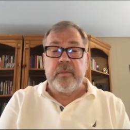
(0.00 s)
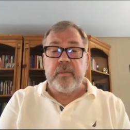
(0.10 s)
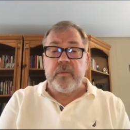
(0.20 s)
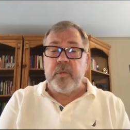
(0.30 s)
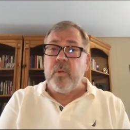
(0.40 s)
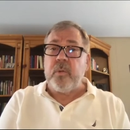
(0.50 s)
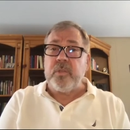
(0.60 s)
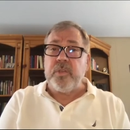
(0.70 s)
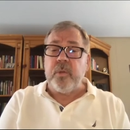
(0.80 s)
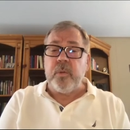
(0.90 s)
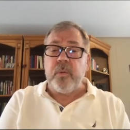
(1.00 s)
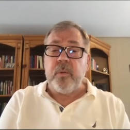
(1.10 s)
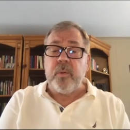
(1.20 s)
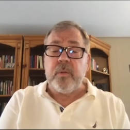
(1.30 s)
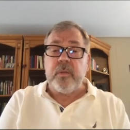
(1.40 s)
Those who,
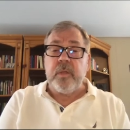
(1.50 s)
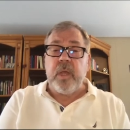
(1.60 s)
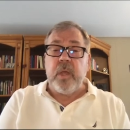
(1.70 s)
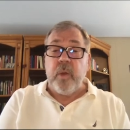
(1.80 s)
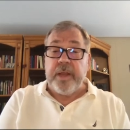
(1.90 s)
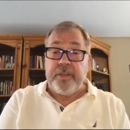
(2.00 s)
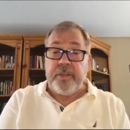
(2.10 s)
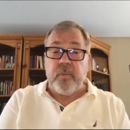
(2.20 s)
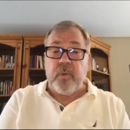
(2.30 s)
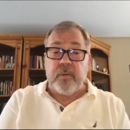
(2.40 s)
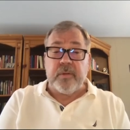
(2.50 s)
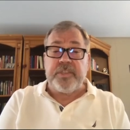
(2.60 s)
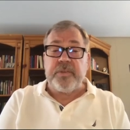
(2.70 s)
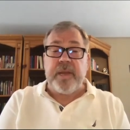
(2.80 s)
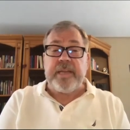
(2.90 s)
when you were a
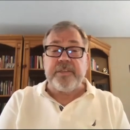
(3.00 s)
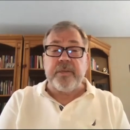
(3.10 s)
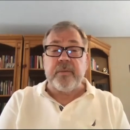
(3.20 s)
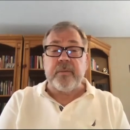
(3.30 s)
stranger,